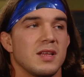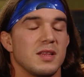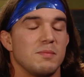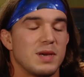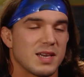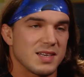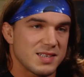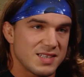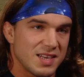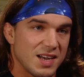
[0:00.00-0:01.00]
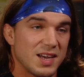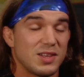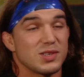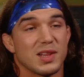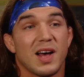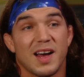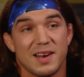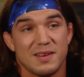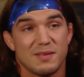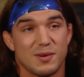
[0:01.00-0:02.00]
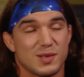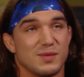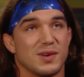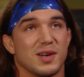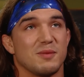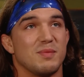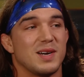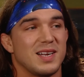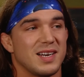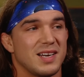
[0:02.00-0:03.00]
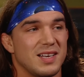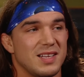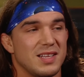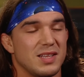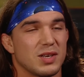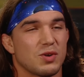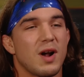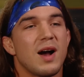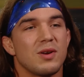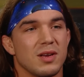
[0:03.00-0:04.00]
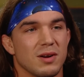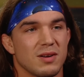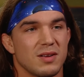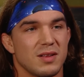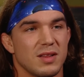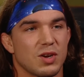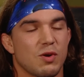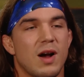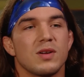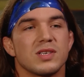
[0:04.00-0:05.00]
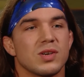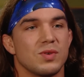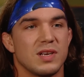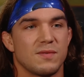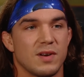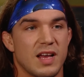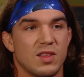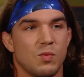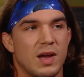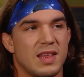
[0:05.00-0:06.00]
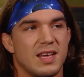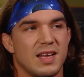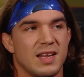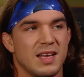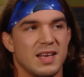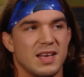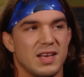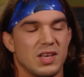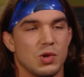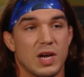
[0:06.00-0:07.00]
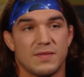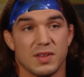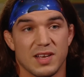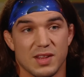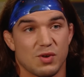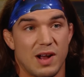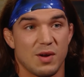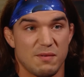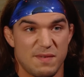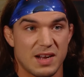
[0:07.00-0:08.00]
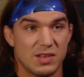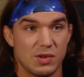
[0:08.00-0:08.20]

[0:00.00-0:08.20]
The biggest. Uh, there's a lot, first of all, but uh, the crowd here, the crowd is so different. And the way that you have to let the crowd affect